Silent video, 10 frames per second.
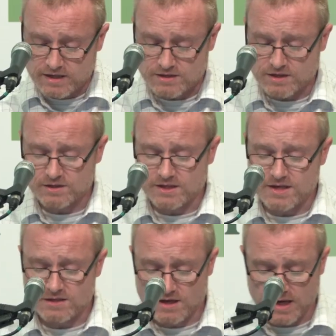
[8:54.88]
considered at
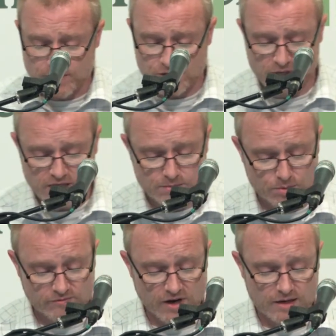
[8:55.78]
this time that we need to
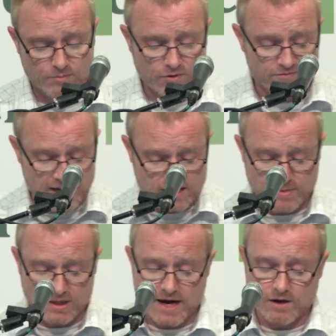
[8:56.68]
provide more
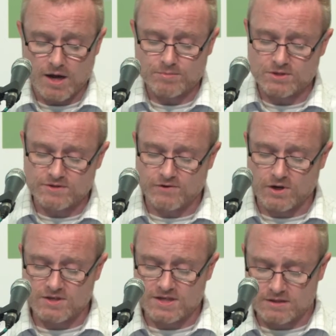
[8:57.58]
flexible care options for
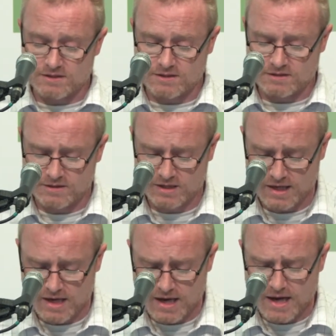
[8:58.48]
our citizens
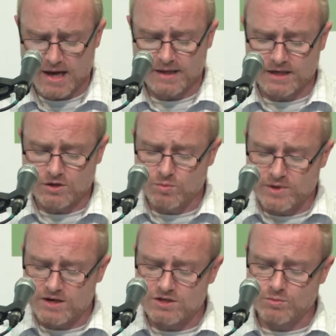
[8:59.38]
and that home
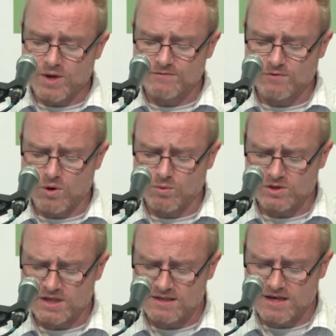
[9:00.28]
care is the way
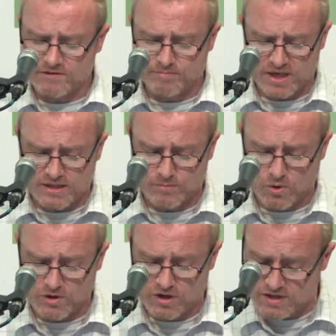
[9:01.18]
forward instead of building
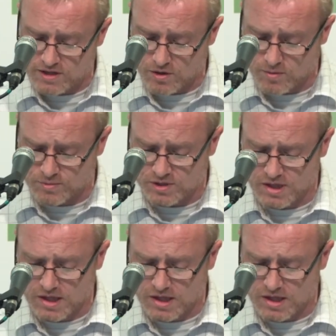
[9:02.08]
more nursing homes,